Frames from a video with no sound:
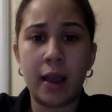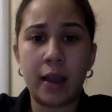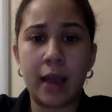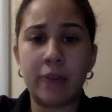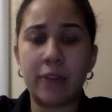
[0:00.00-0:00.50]

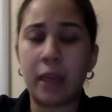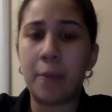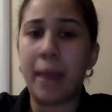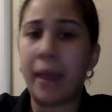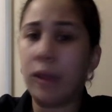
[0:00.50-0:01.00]
kind of like a
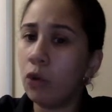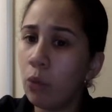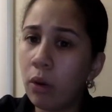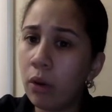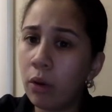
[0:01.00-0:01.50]

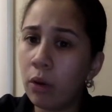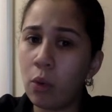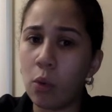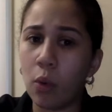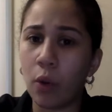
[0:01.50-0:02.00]
manual,
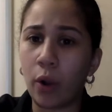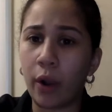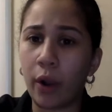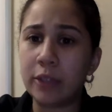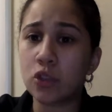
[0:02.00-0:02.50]

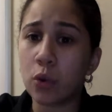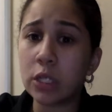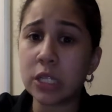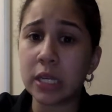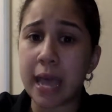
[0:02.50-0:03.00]
or in
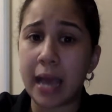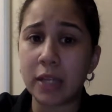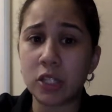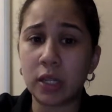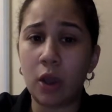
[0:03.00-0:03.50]
Georgia it's
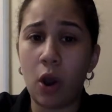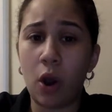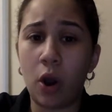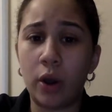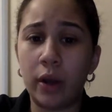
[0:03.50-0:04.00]
actually
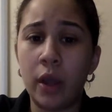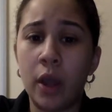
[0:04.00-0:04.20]
called